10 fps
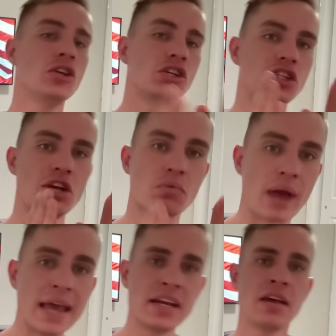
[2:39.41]
She
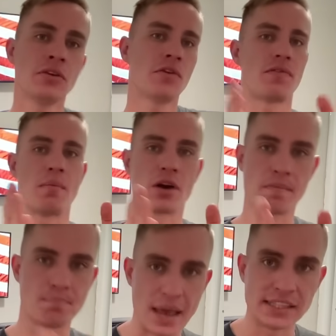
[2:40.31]
ran it from
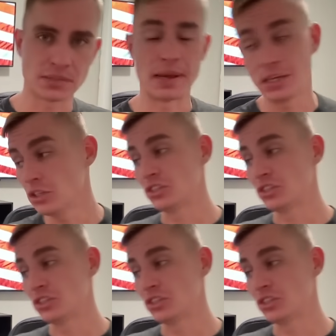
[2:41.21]
her basement,